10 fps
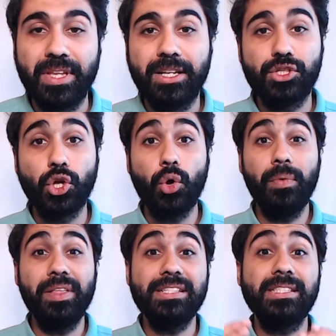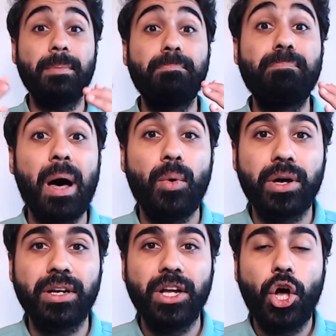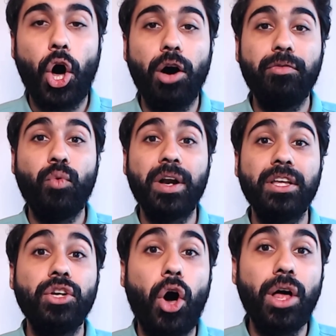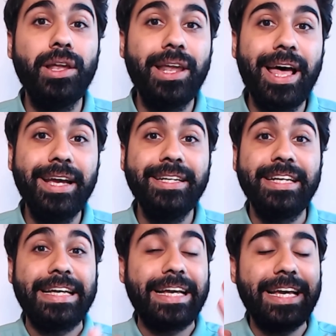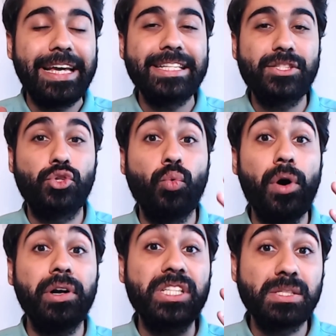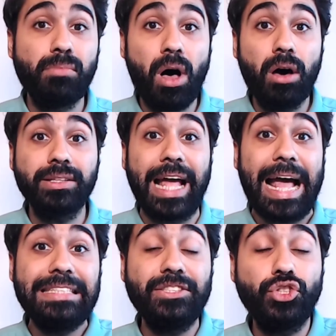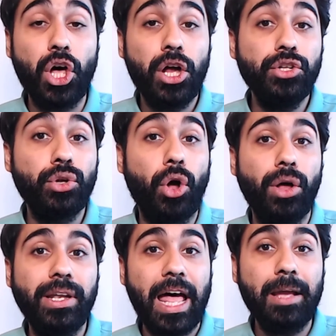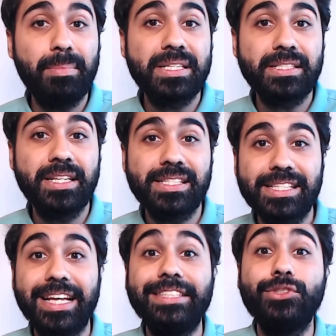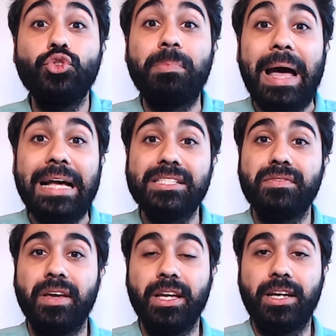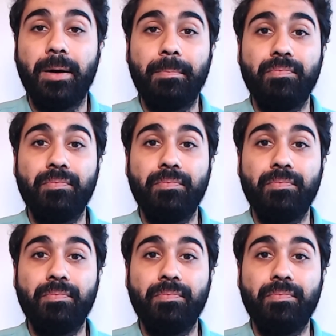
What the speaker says: So this is the power of working online, is to work smart and turn your online business into passive income.